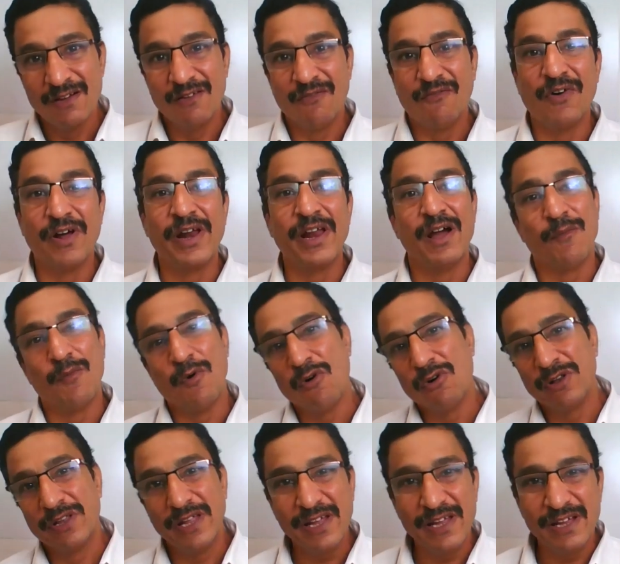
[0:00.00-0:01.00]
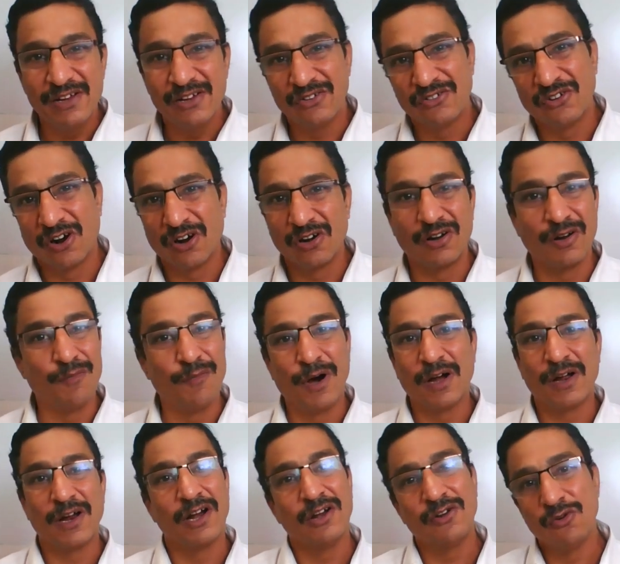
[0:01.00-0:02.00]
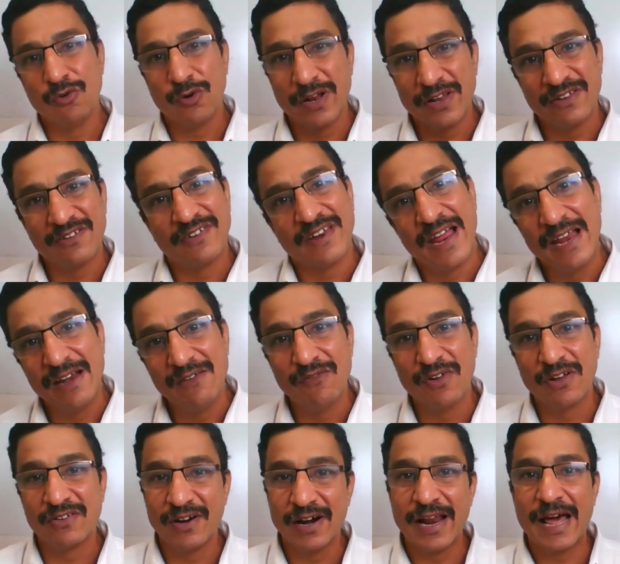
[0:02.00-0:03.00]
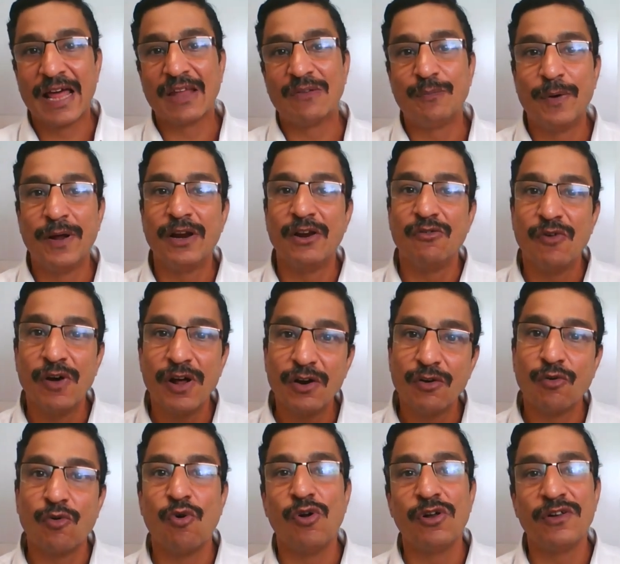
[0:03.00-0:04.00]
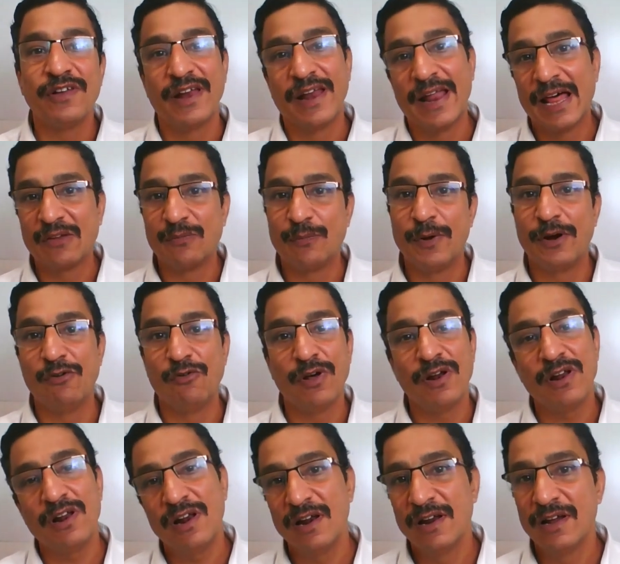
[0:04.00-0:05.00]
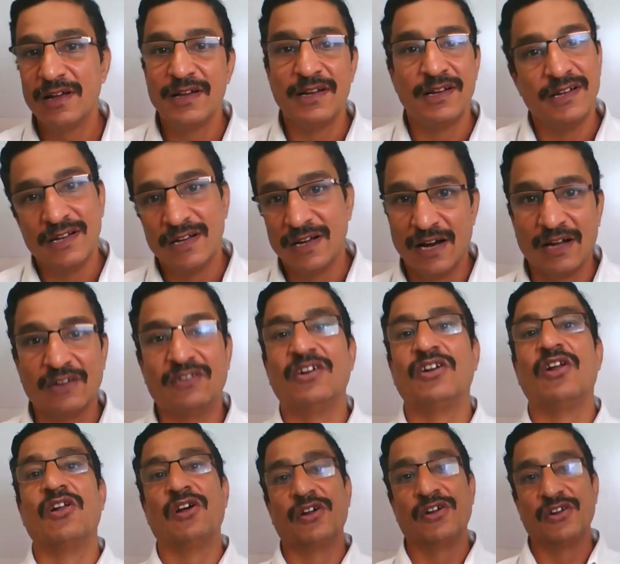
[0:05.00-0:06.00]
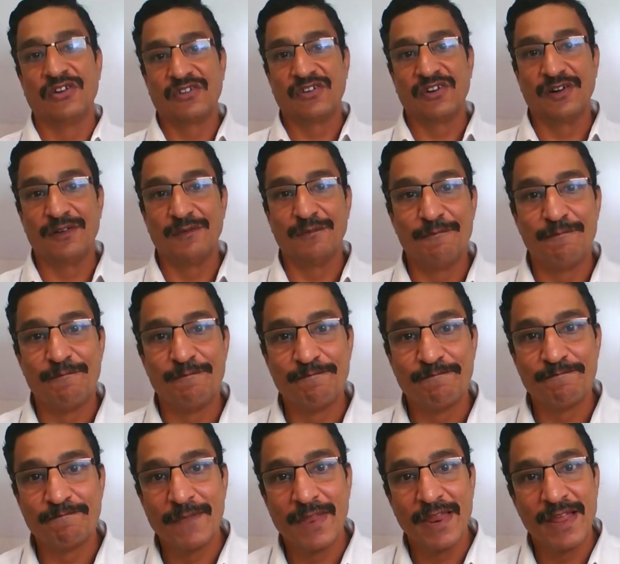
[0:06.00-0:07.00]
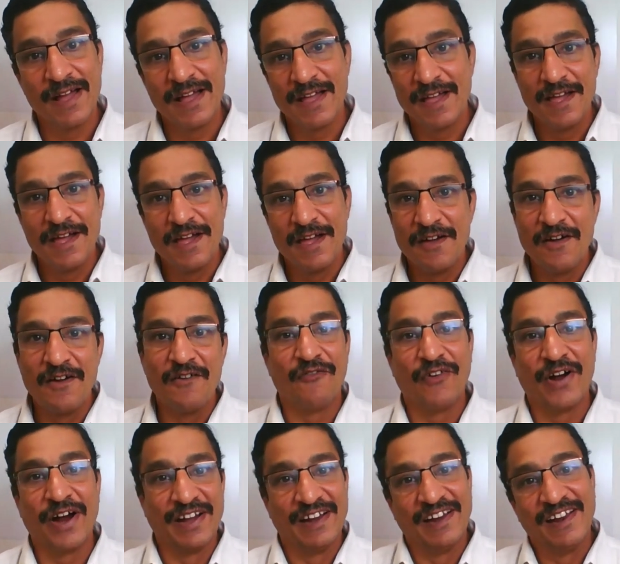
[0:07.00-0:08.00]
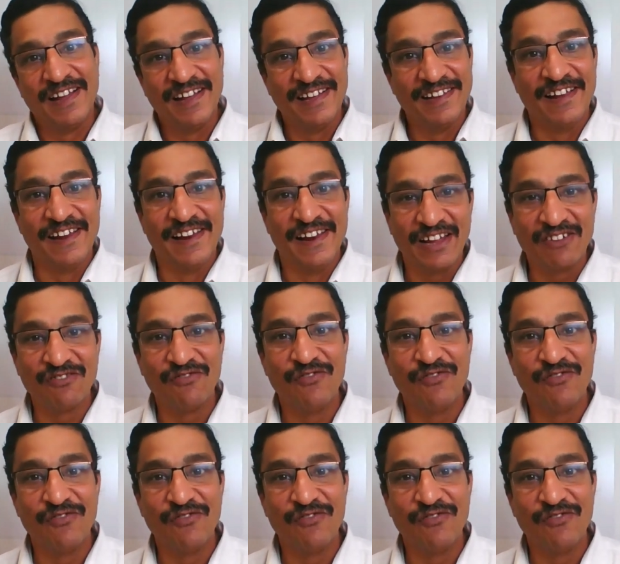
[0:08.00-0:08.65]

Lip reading: worry about the short-term market. You can stay invested as per your goals and as per your asset allocation. Fine. In the next